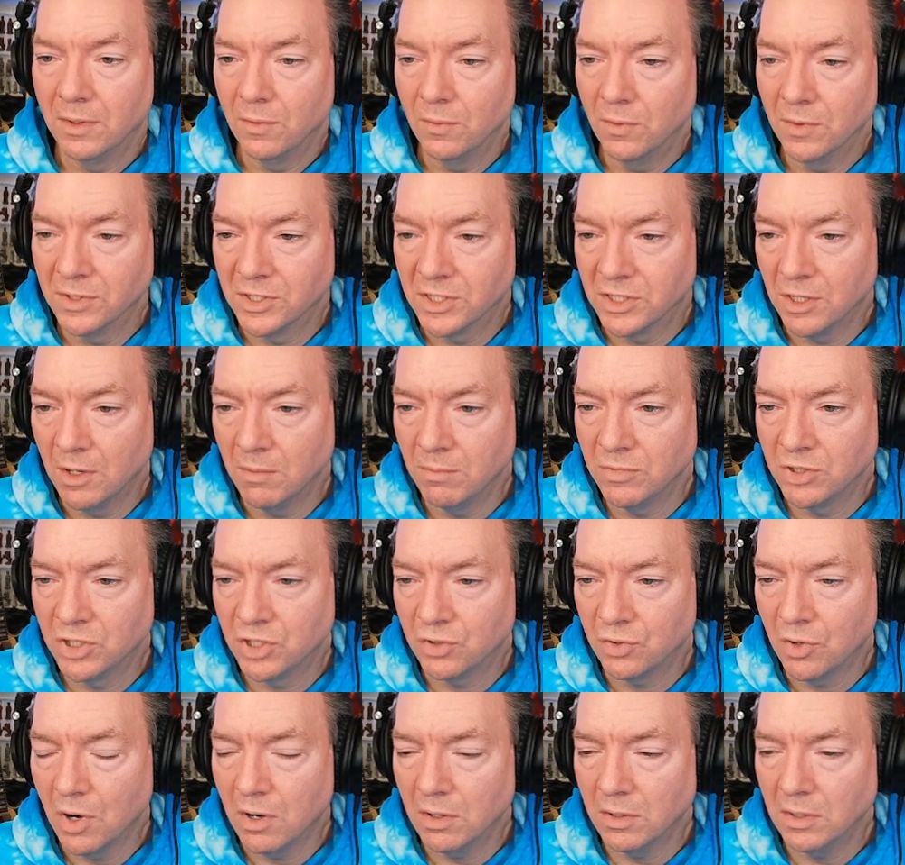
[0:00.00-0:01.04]
with some
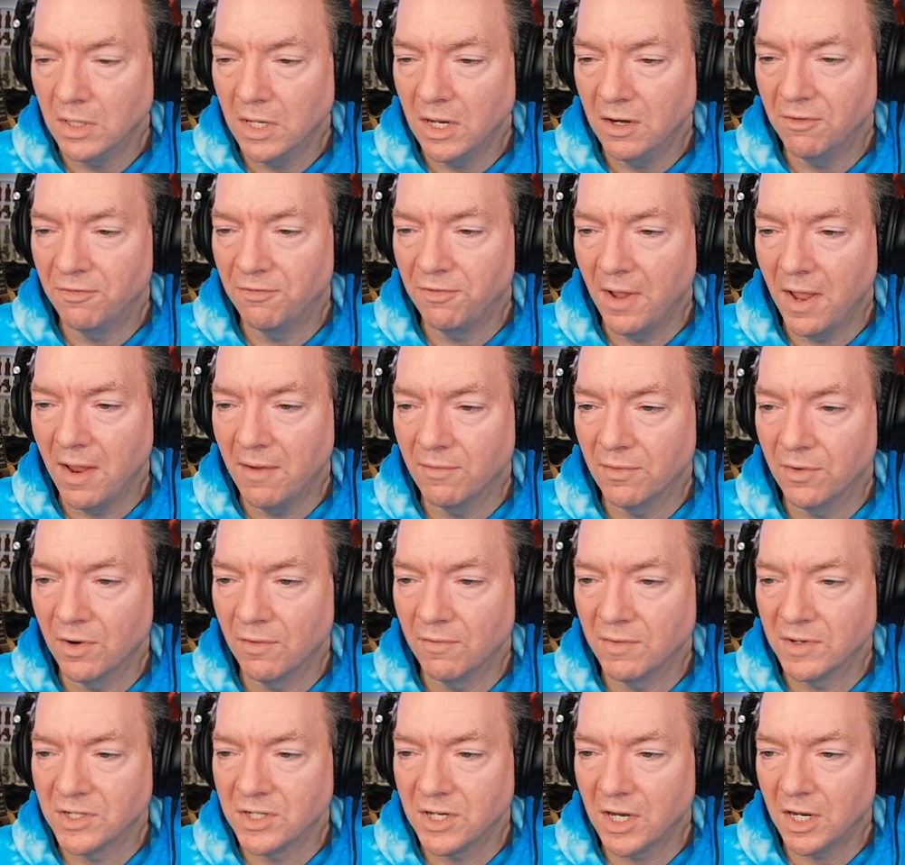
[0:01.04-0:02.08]
strongly in favor
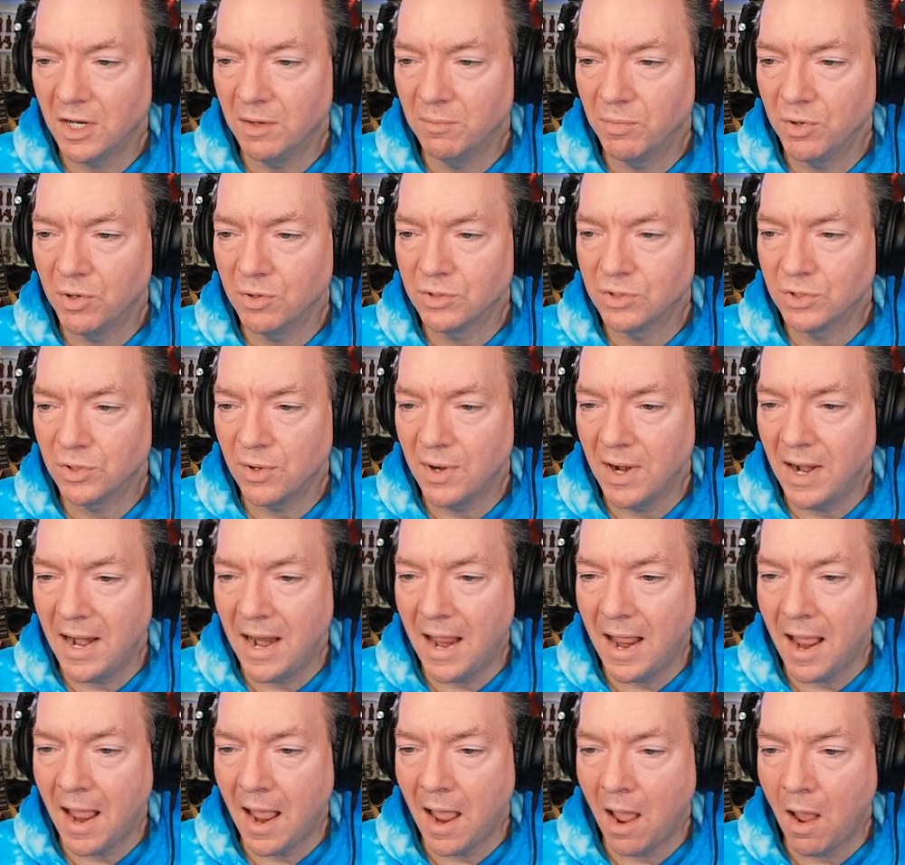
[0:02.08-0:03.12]
of a second booster
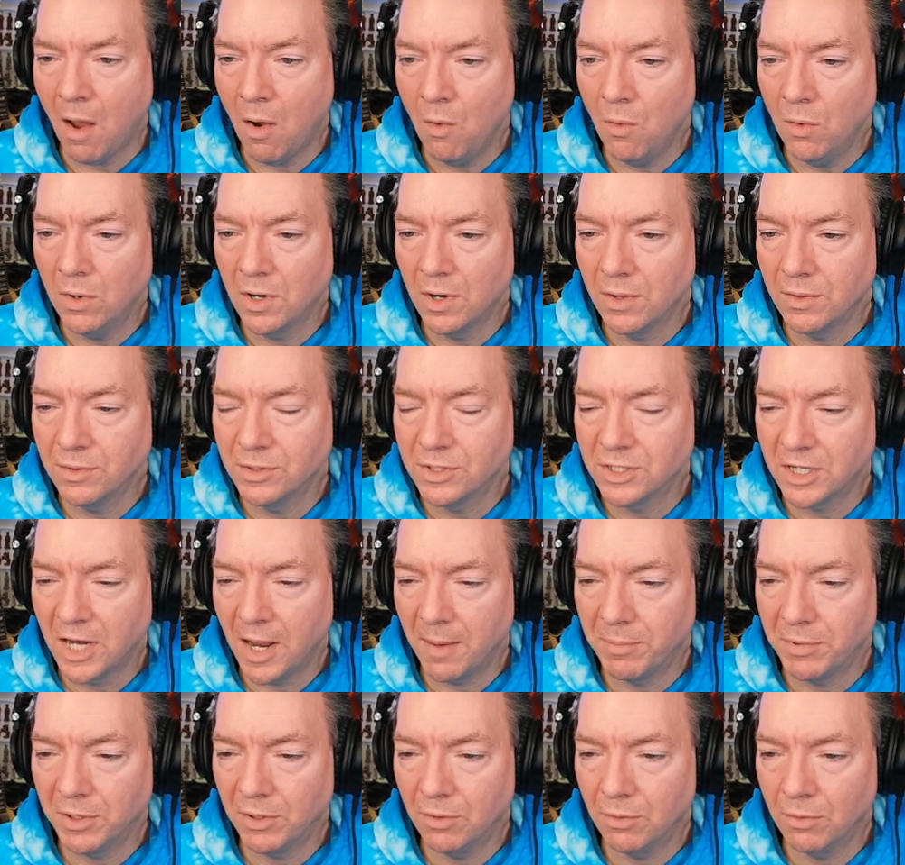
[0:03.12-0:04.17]
now and others
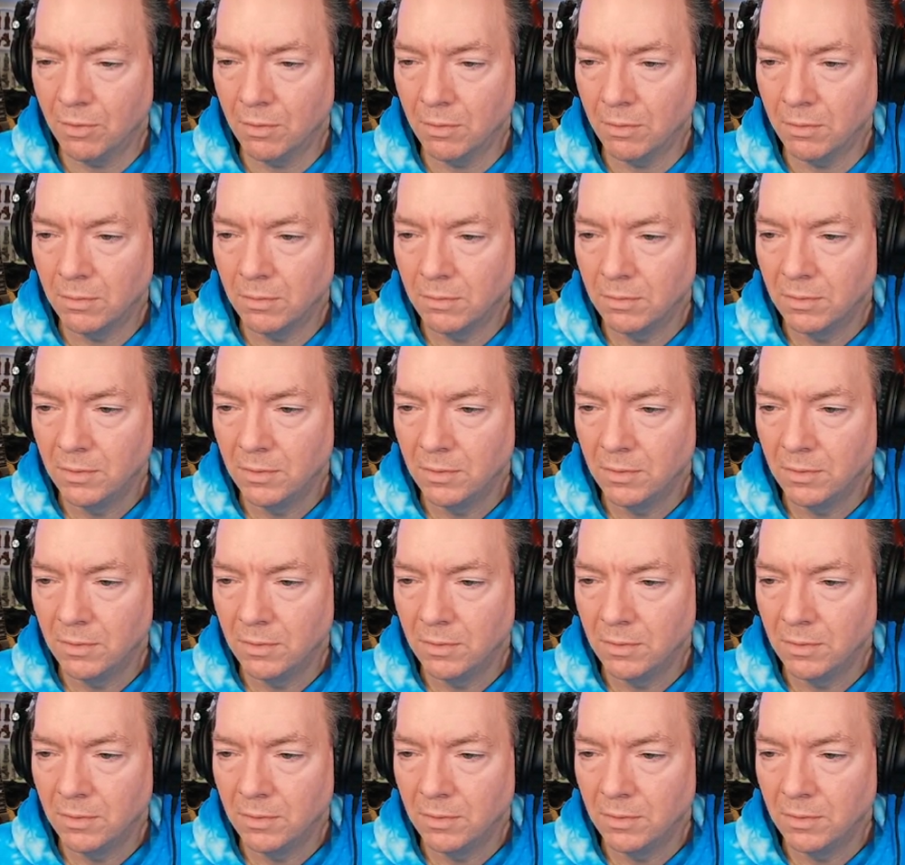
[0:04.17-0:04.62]
skeptical.